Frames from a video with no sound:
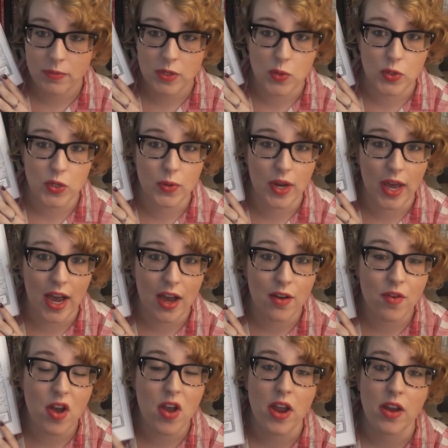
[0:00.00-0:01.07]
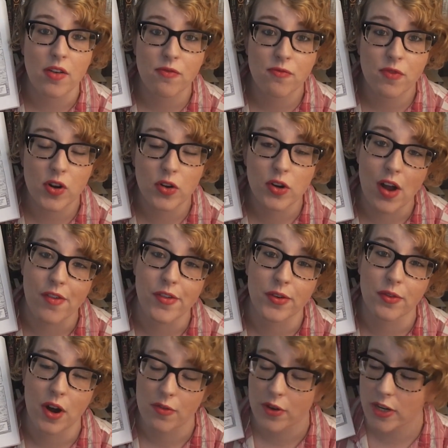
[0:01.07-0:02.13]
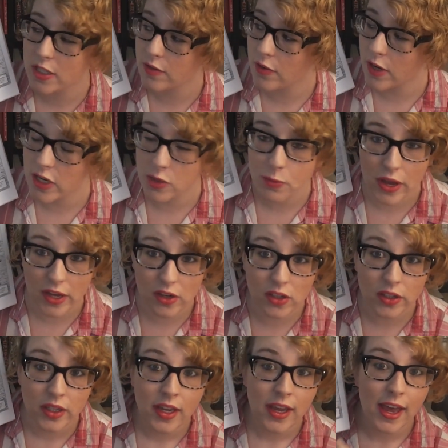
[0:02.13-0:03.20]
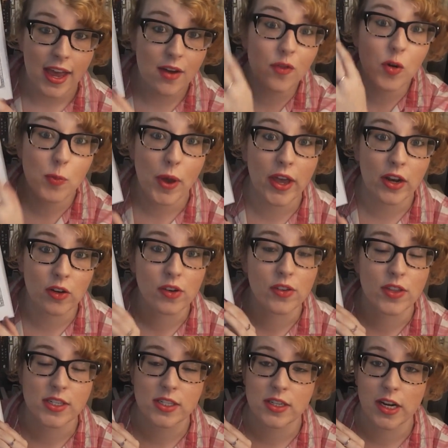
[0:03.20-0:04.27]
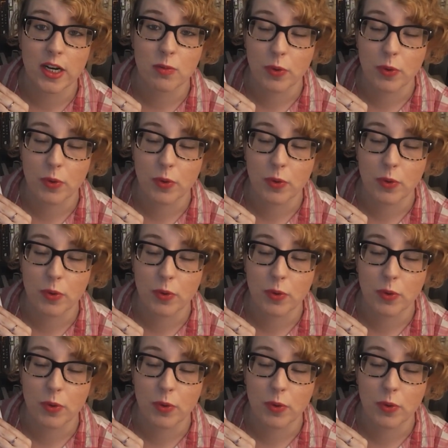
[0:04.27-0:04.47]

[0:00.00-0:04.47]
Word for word: so she would have a photographic reference for each panel, every panel in this entire